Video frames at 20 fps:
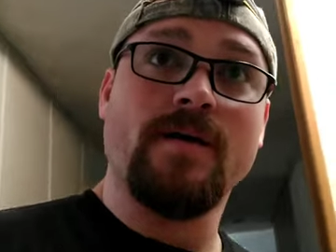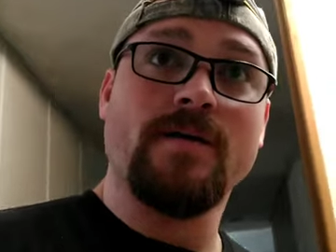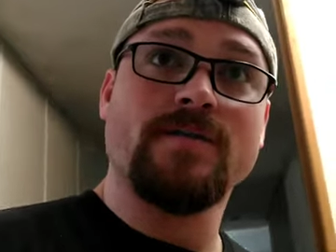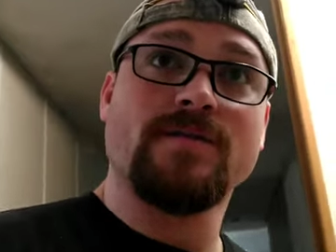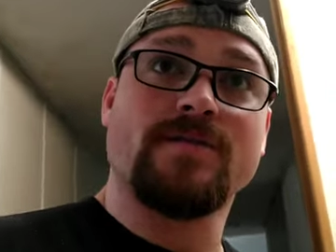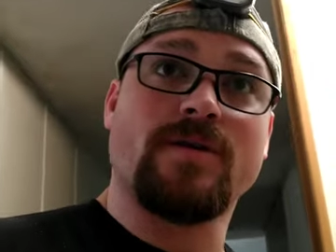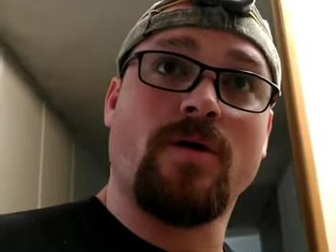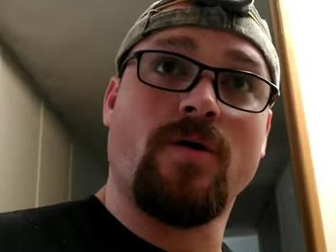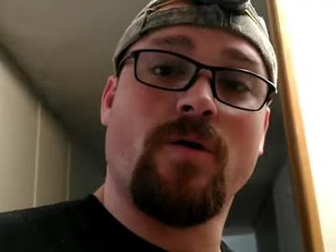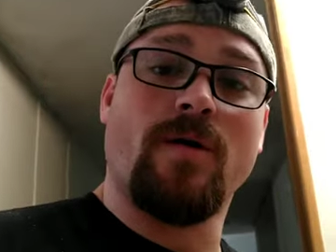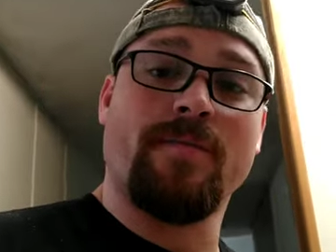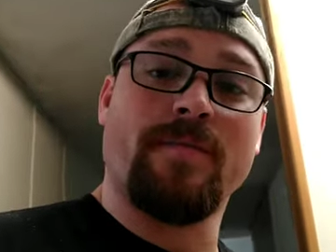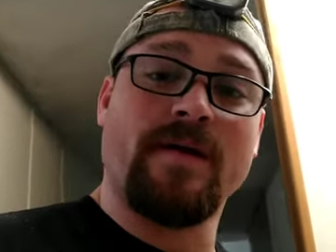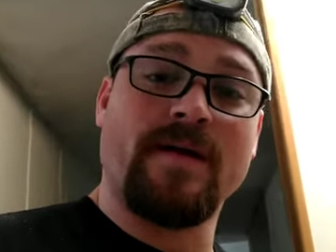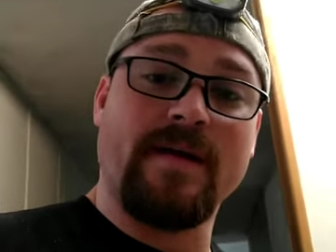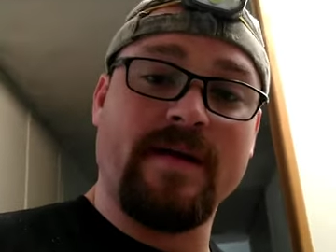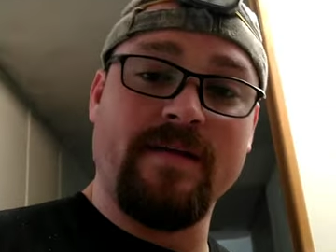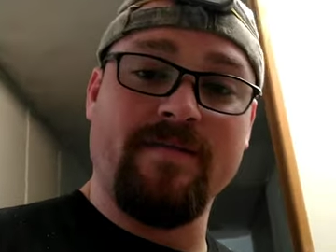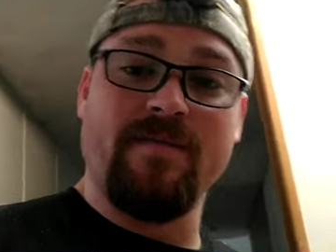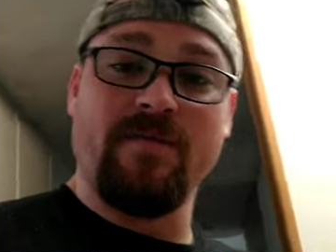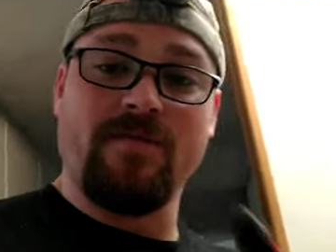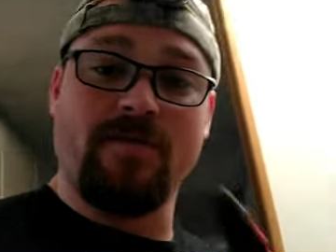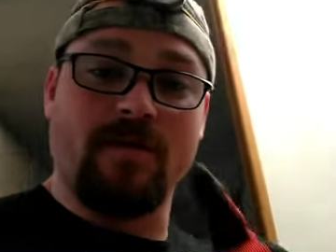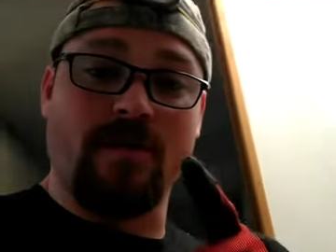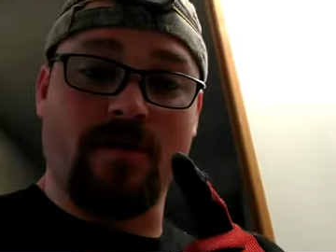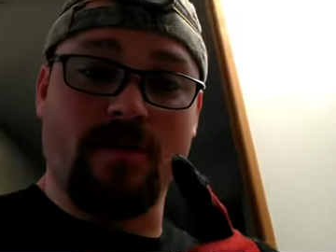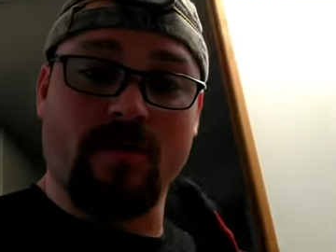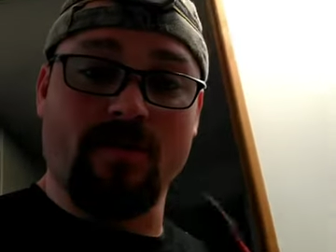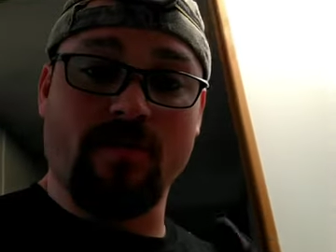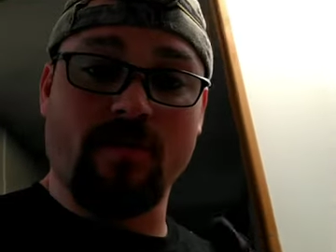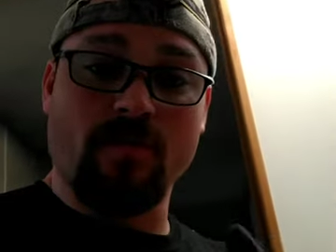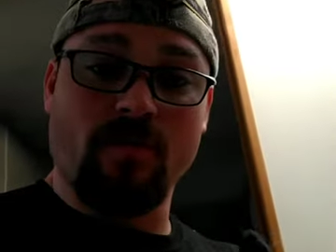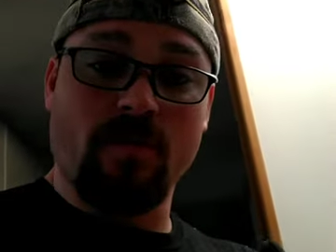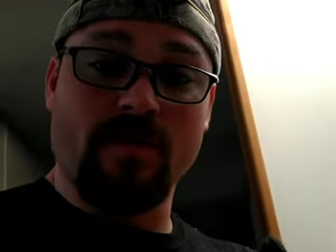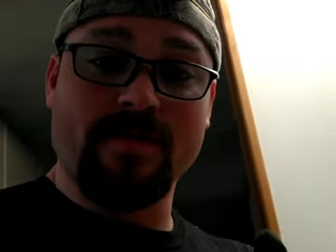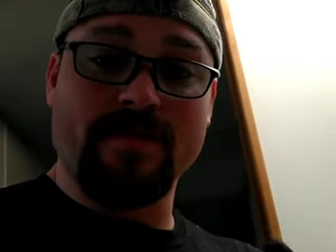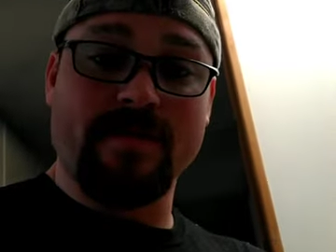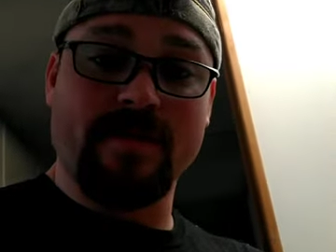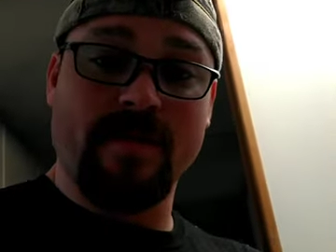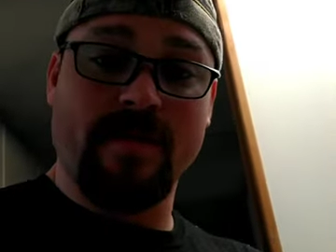So I'm gonna give you the number
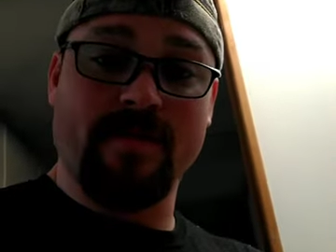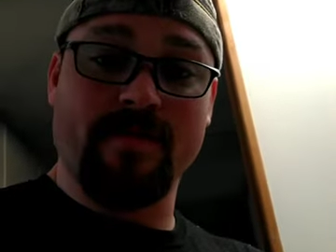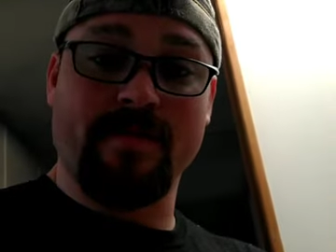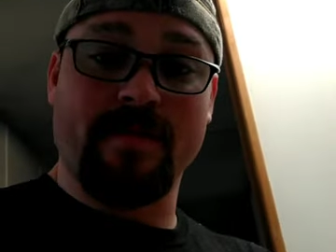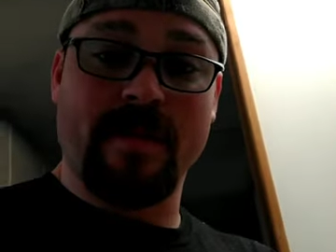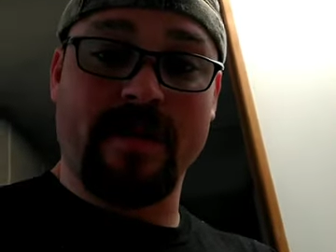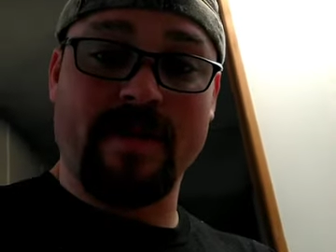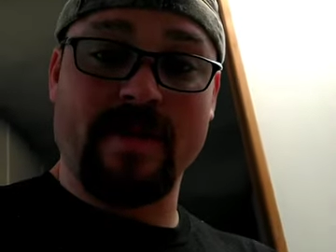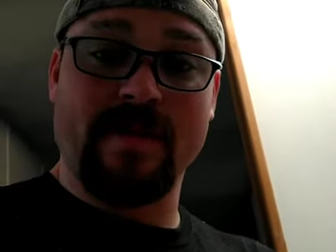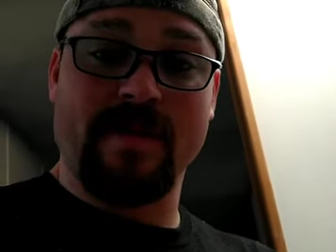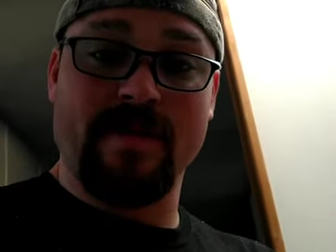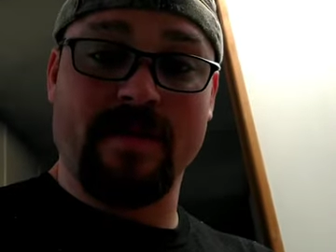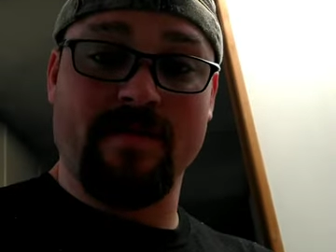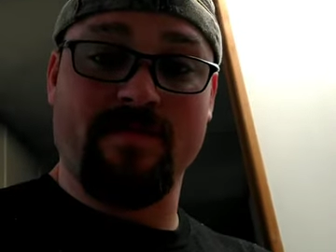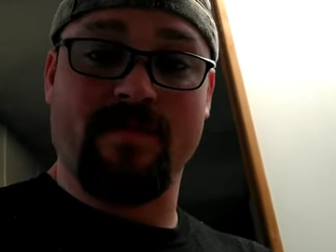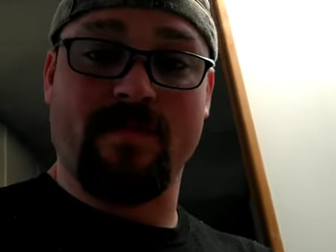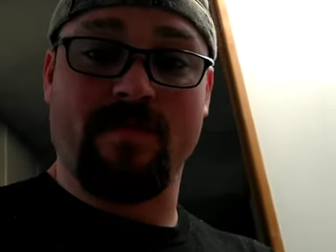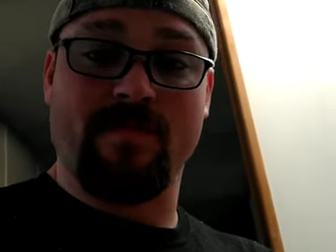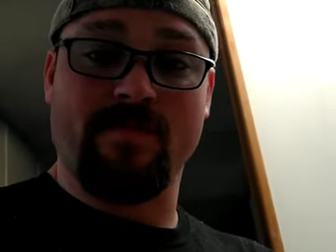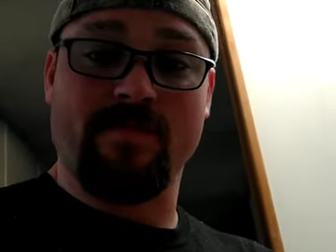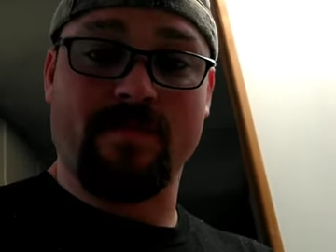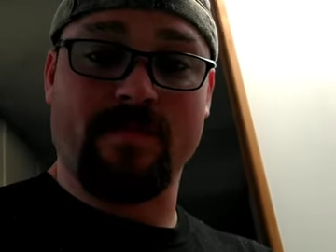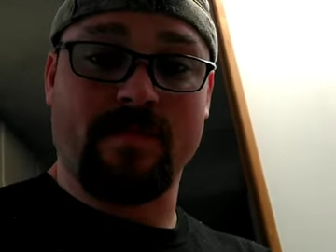one tip that I can give you